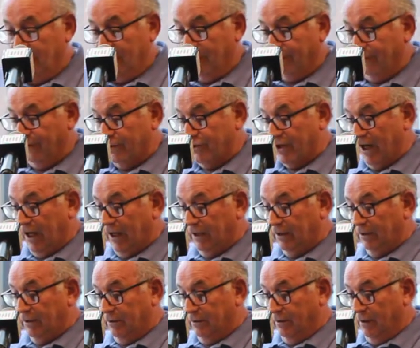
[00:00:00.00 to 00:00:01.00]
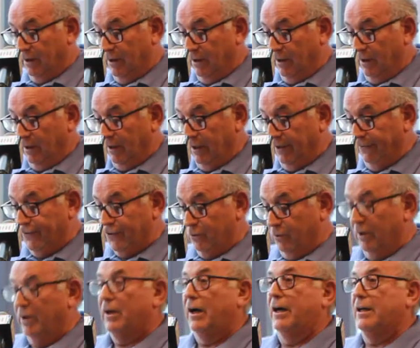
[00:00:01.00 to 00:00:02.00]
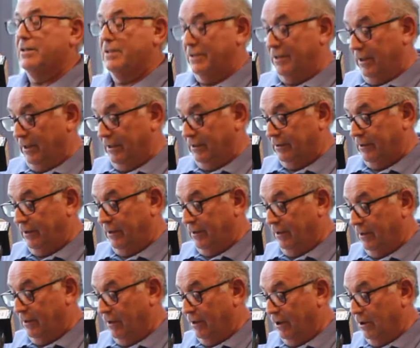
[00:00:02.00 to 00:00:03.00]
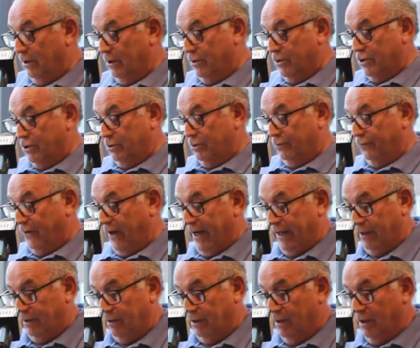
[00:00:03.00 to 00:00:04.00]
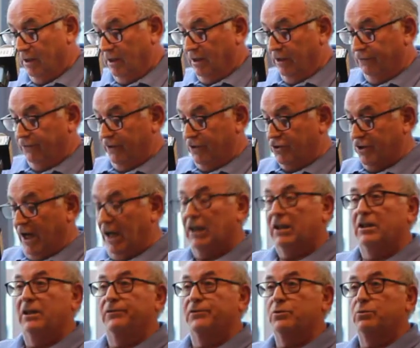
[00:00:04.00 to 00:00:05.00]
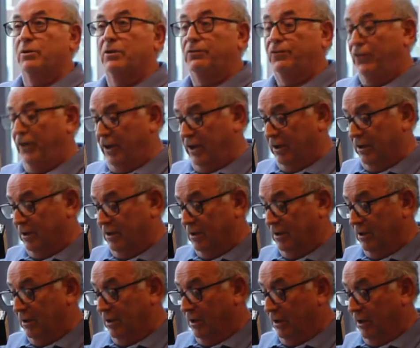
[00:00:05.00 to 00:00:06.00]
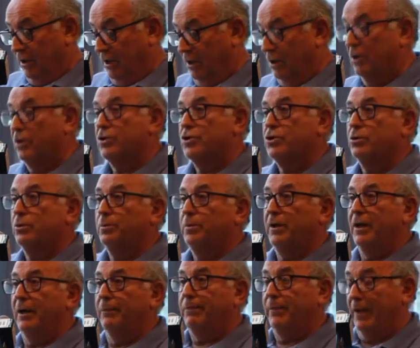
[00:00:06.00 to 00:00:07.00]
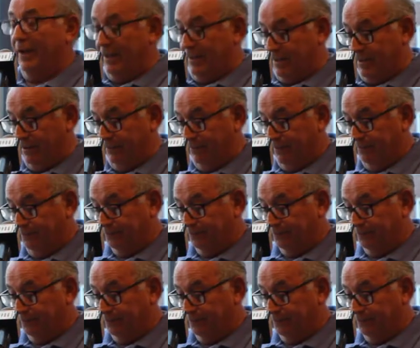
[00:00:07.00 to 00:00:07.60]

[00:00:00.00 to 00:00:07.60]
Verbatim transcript: If a child lives with hostility, he learns to fight. If a child lives with fear, he learns to be apprehensive.